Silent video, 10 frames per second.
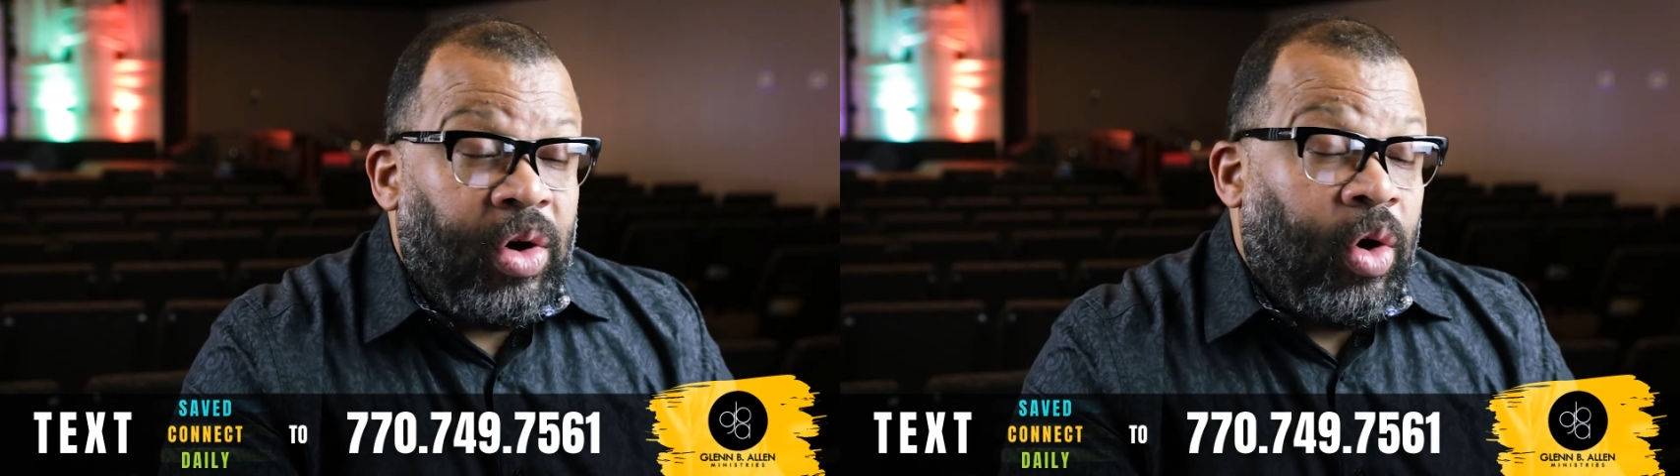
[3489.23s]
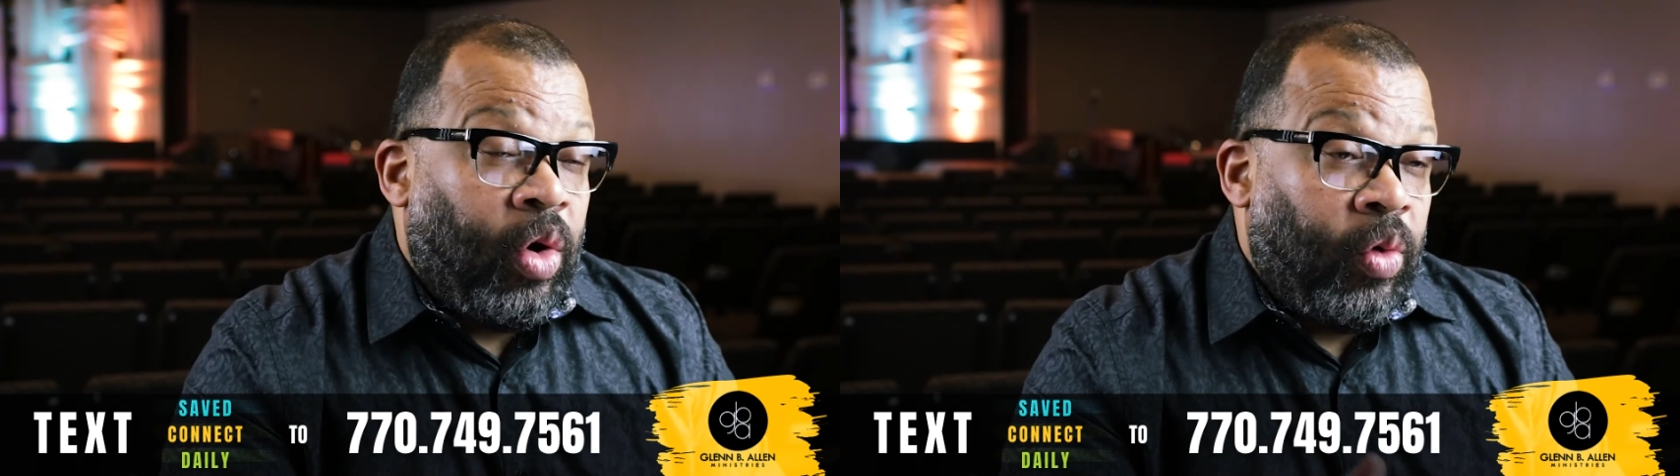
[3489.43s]

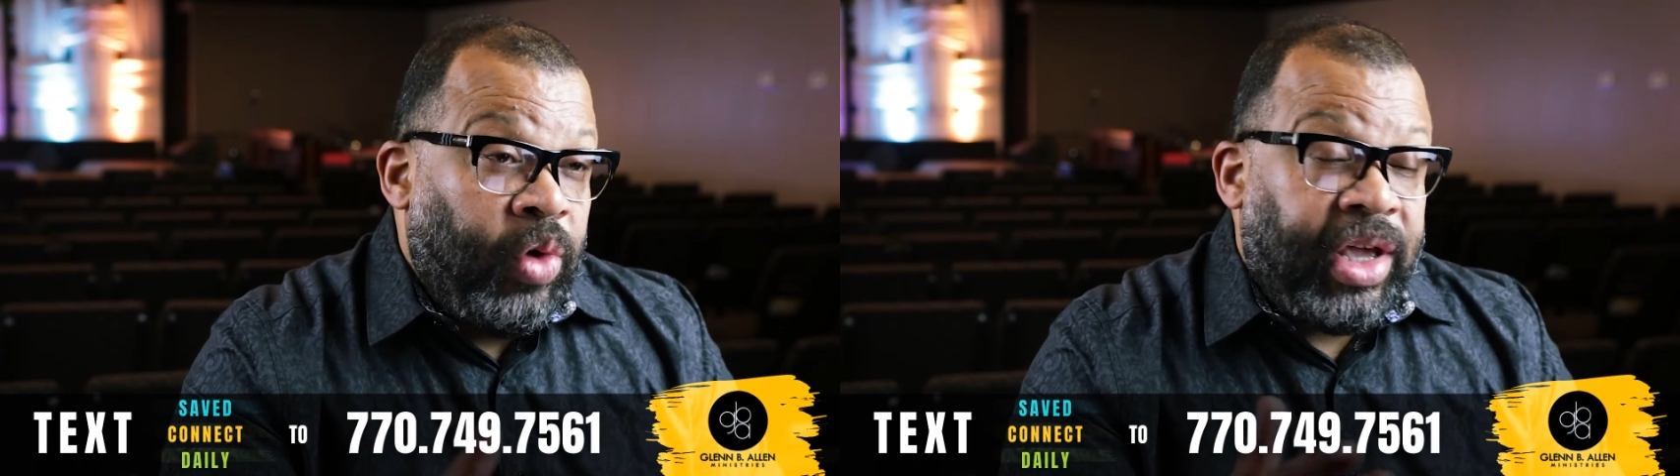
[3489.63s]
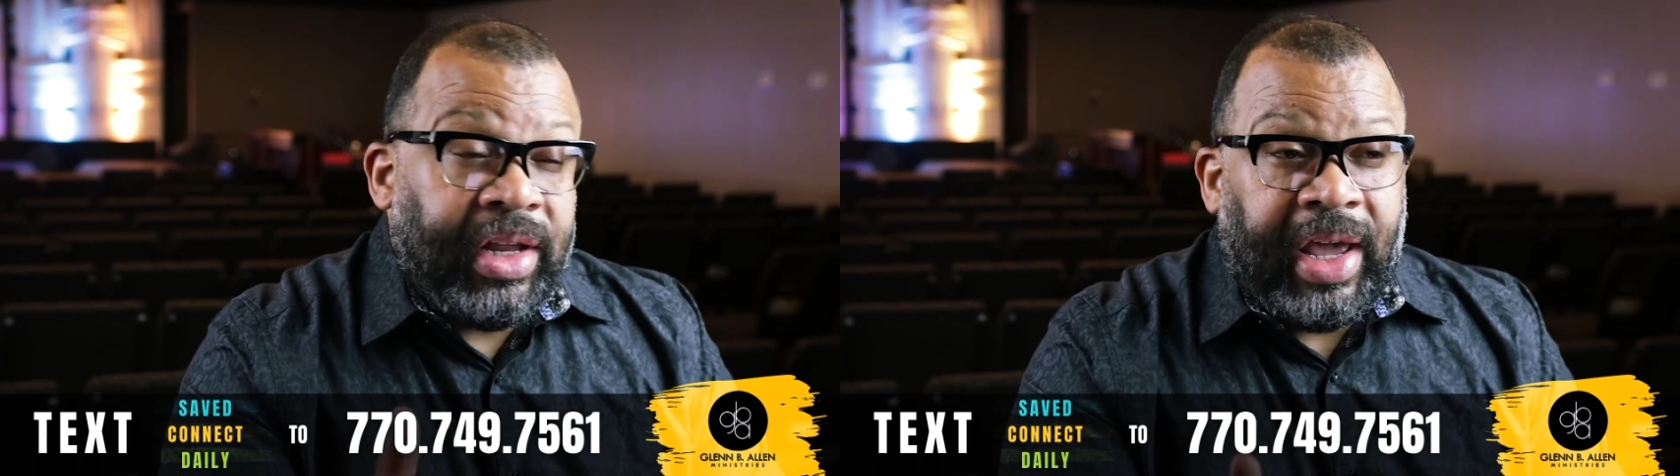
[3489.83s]
or
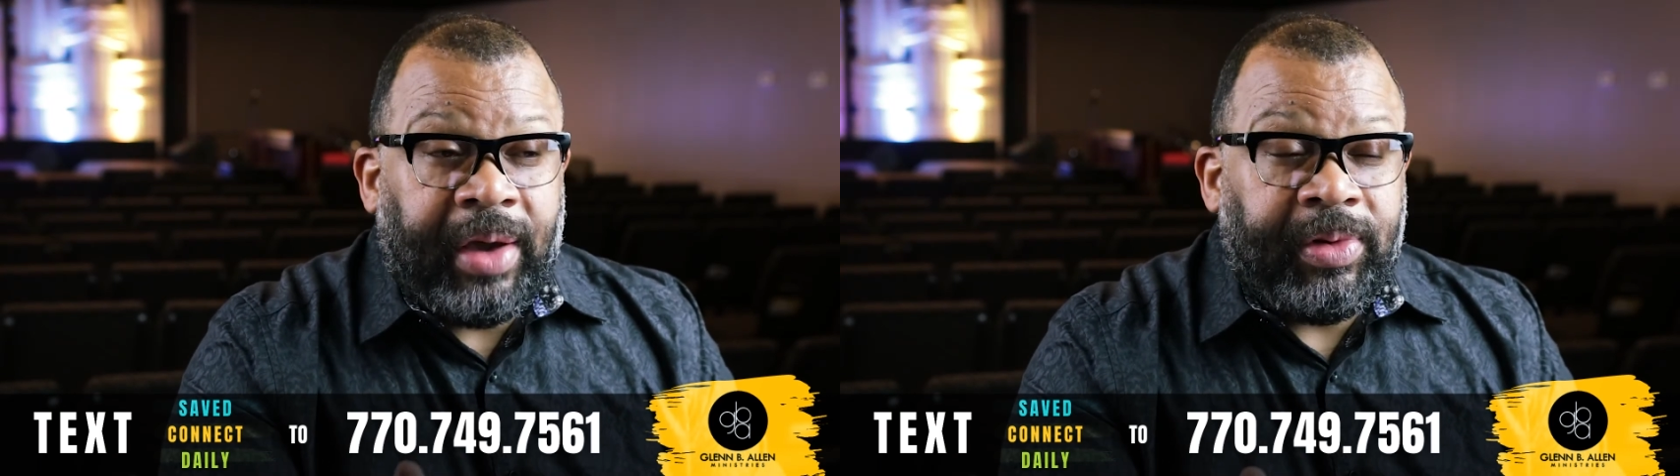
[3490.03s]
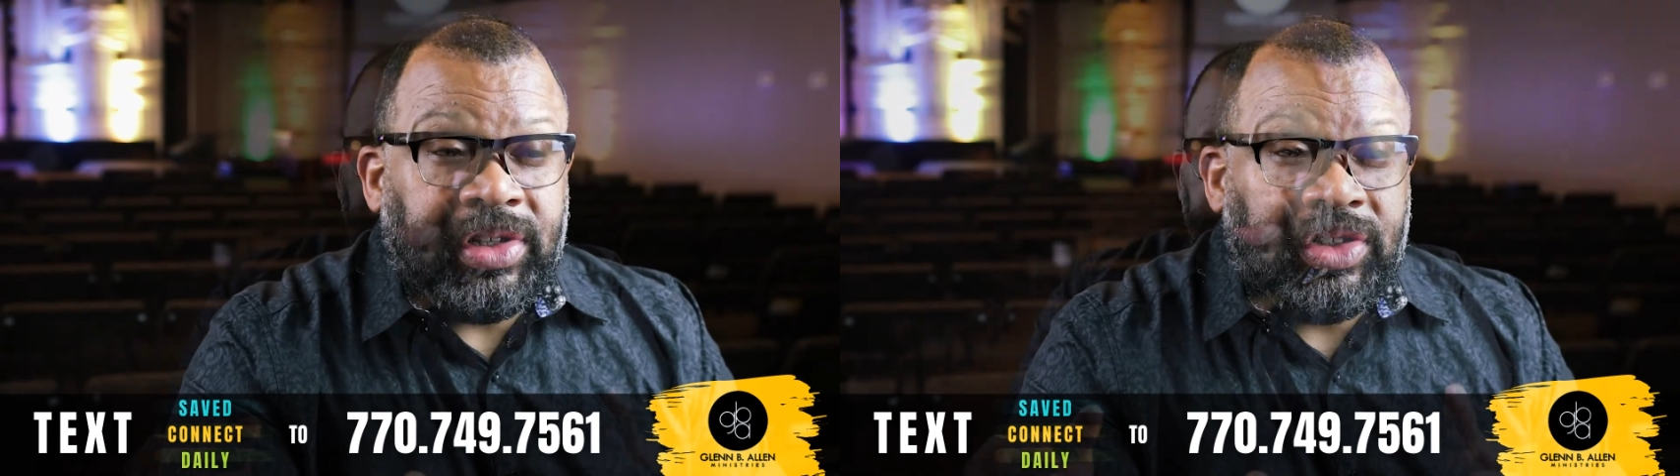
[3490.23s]

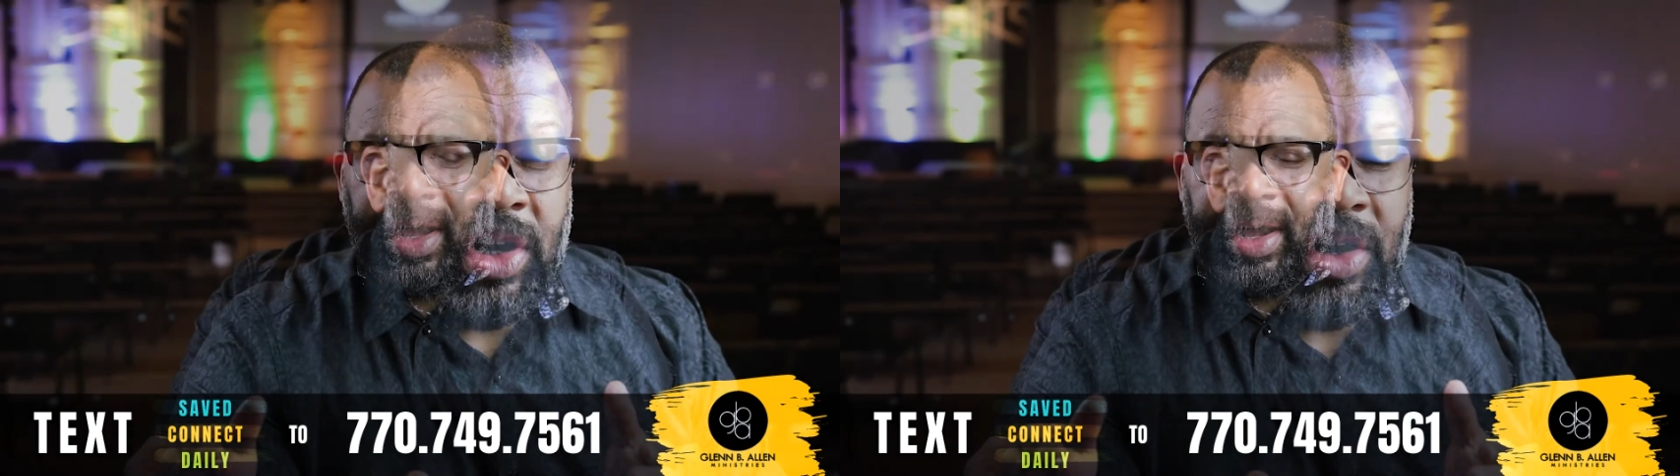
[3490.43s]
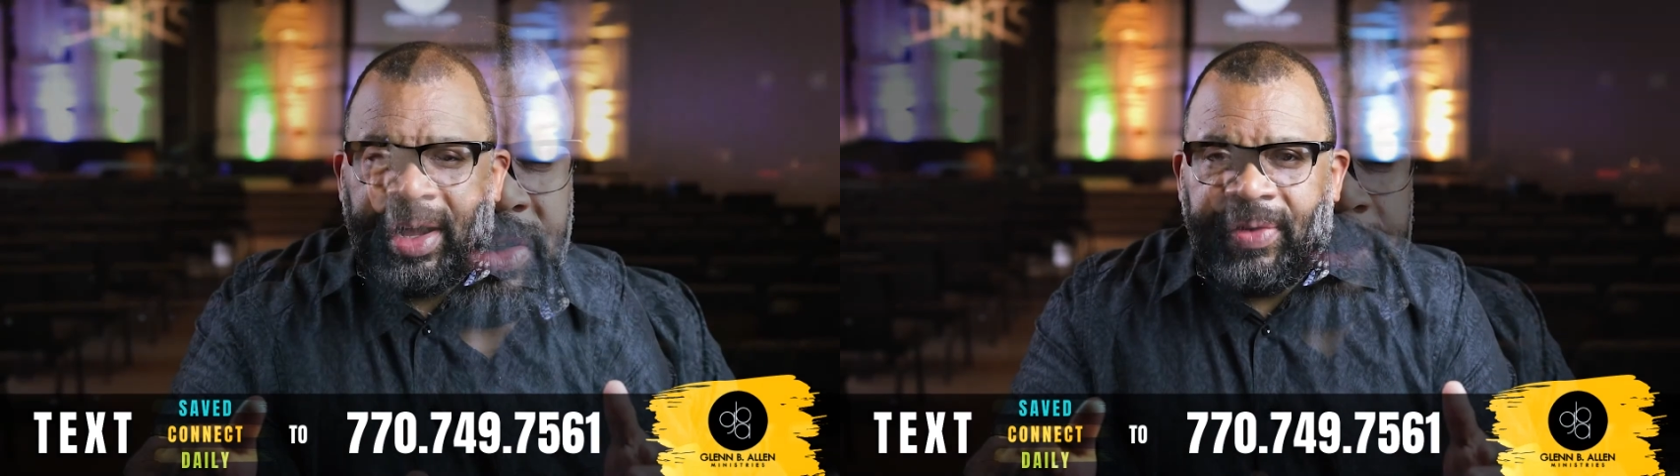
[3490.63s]
reconnect with the
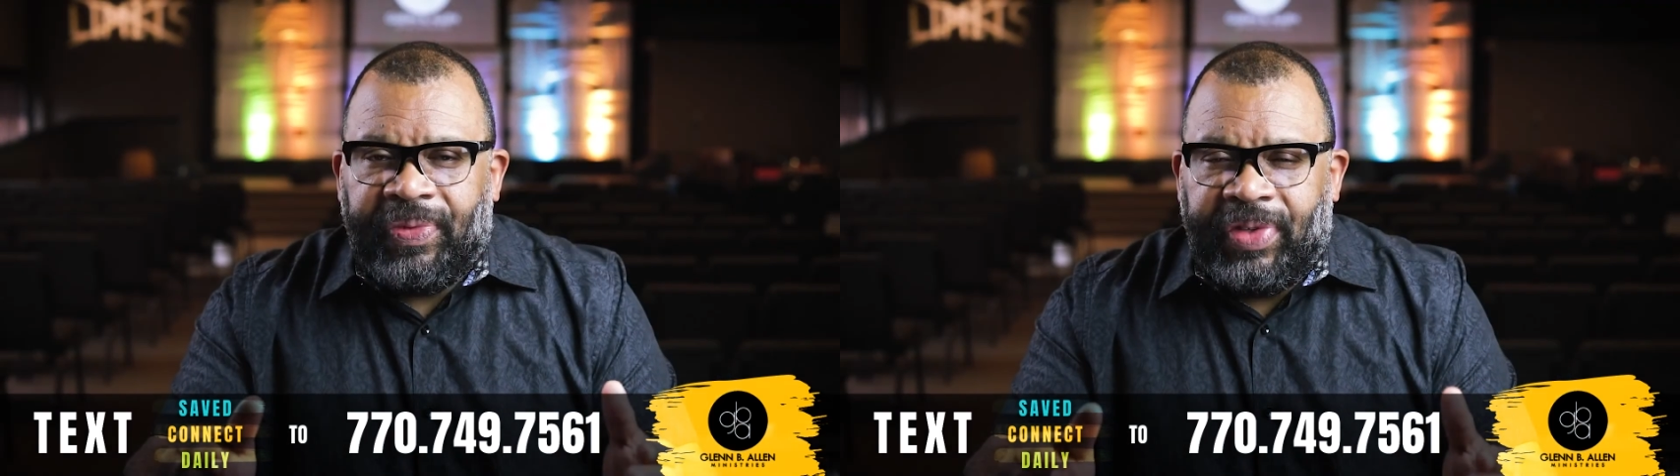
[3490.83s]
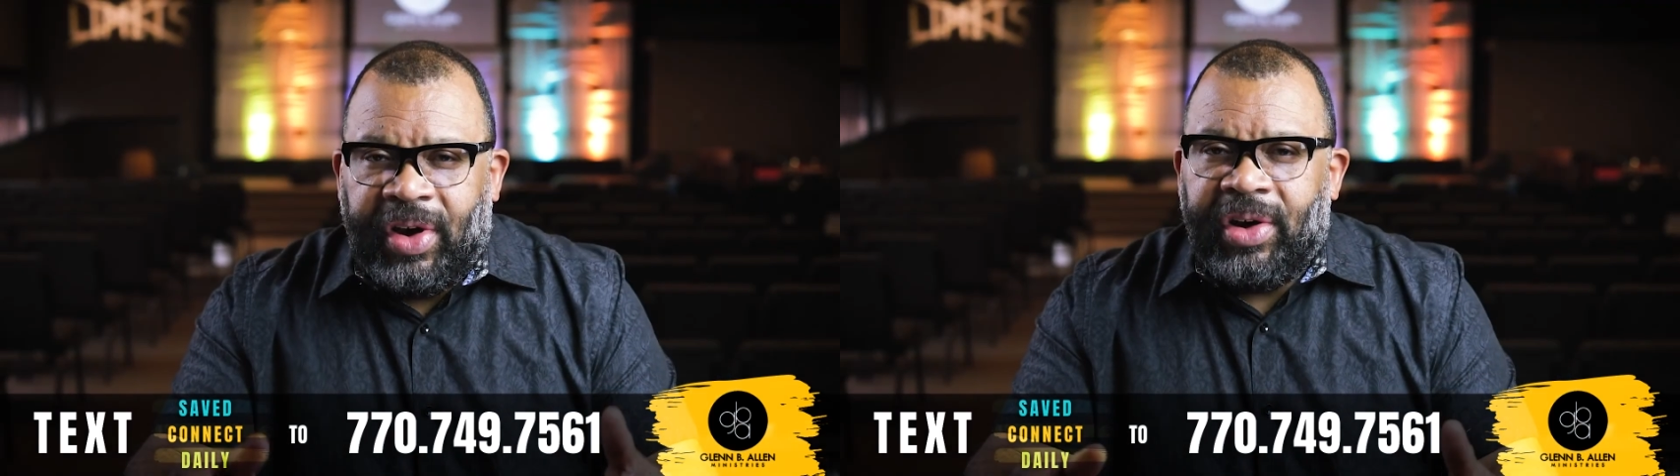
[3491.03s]
church.
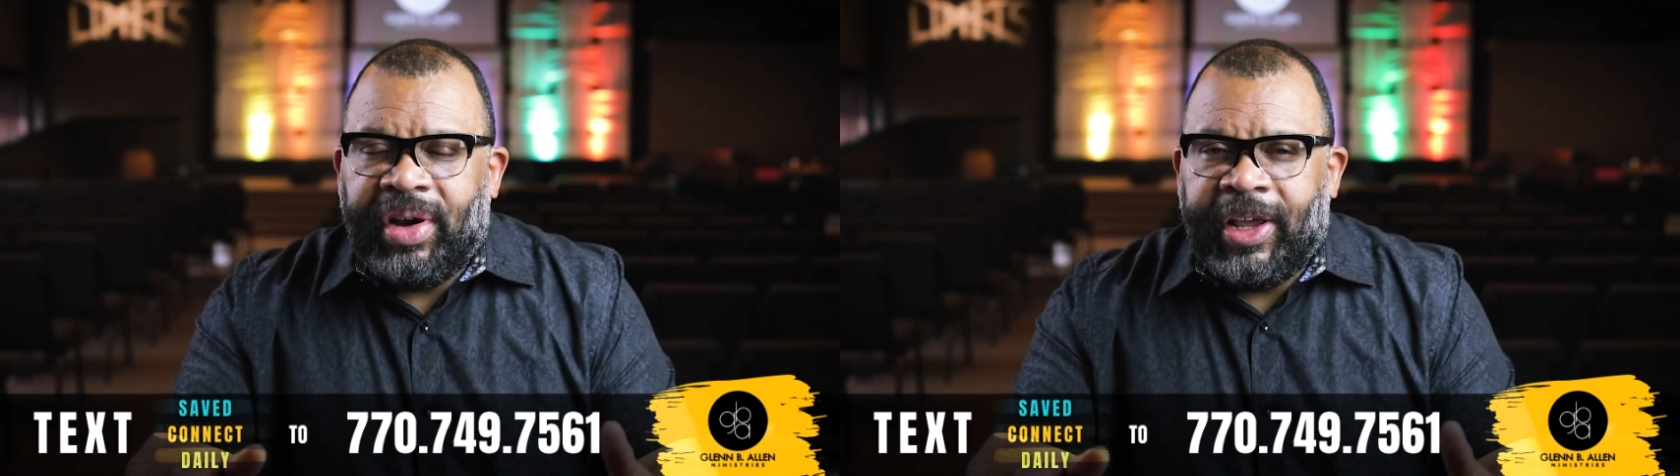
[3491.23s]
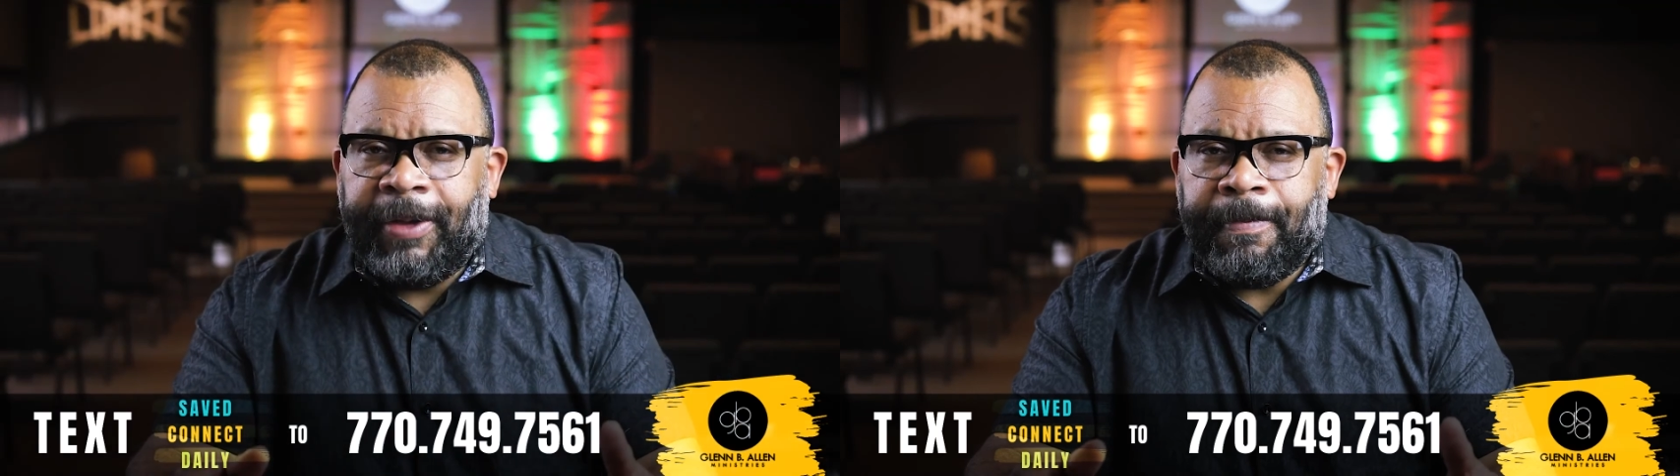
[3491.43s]

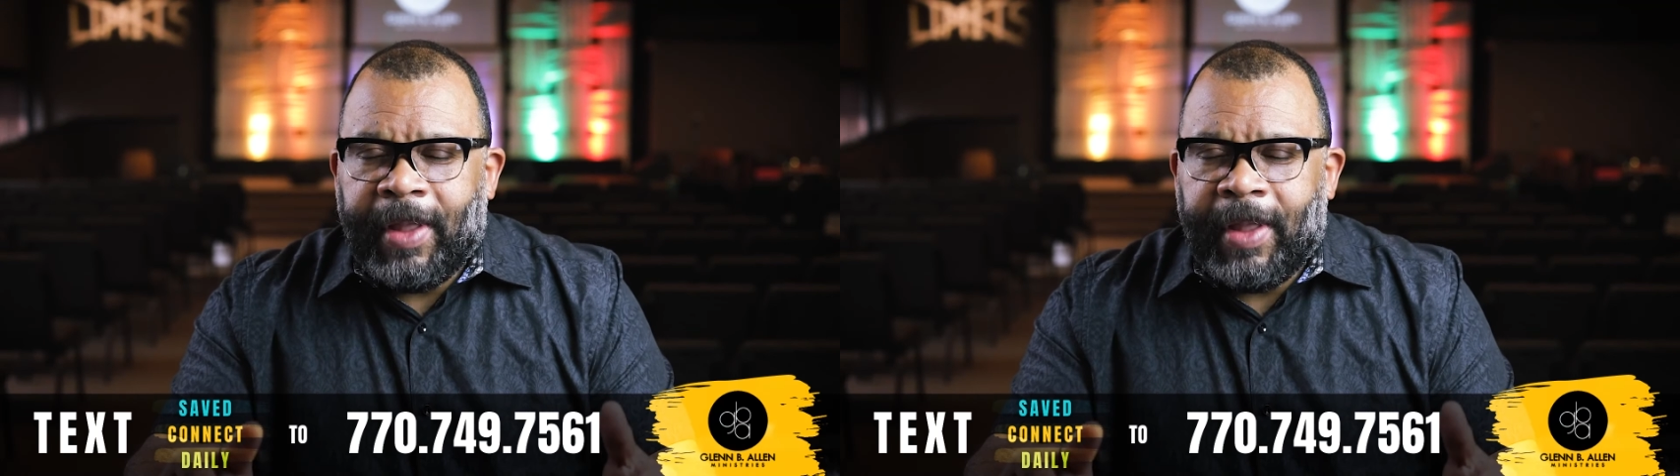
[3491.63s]
Thirdly,